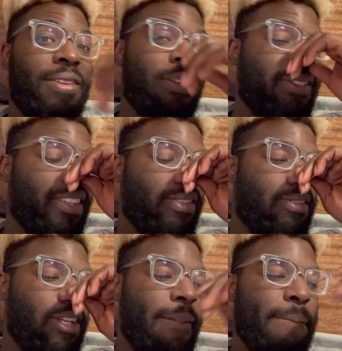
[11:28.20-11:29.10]
though, because guess
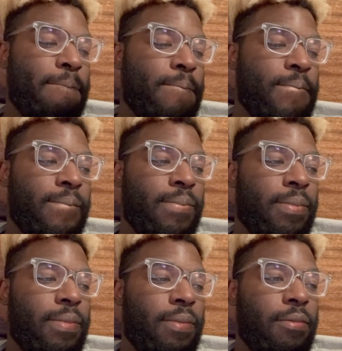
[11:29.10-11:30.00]
what?
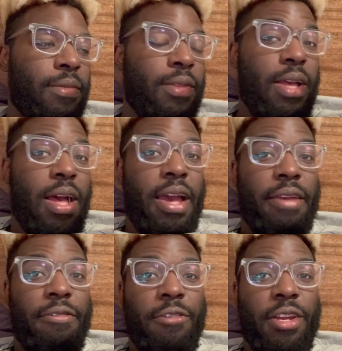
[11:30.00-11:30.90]
I
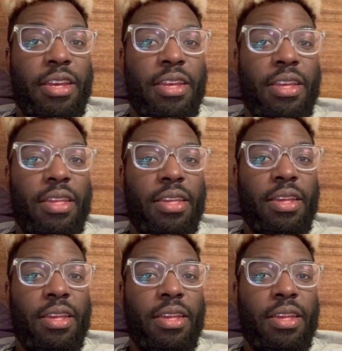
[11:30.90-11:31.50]
freaking